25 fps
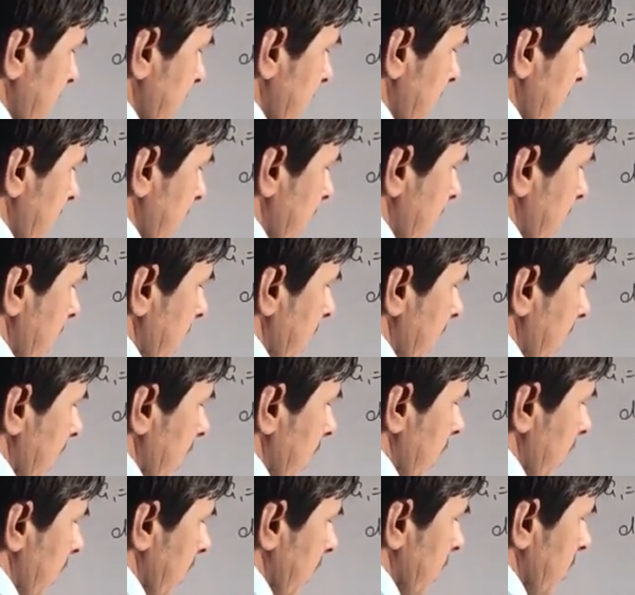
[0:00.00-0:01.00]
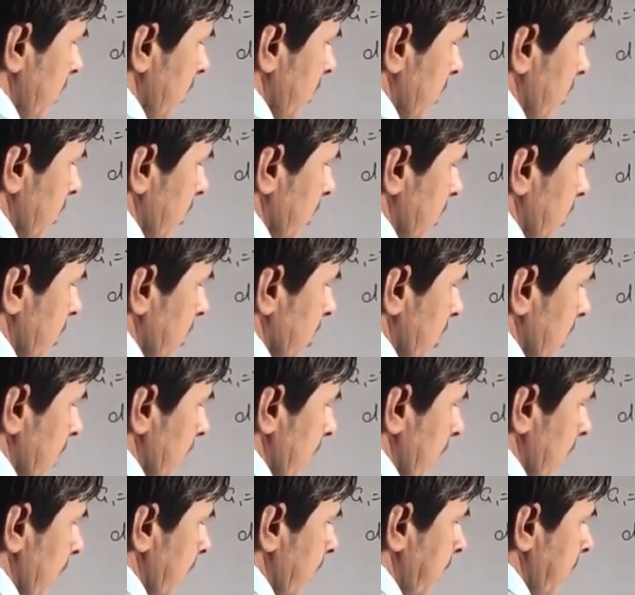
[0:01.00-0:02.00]
An equal to
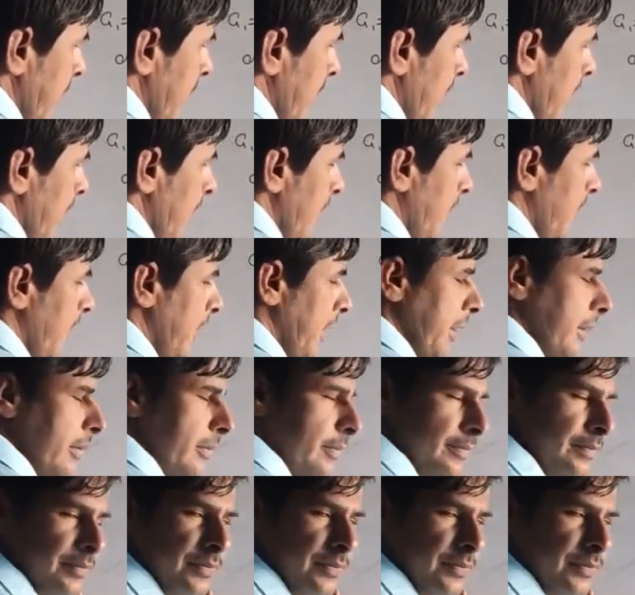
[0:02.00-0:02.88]
205.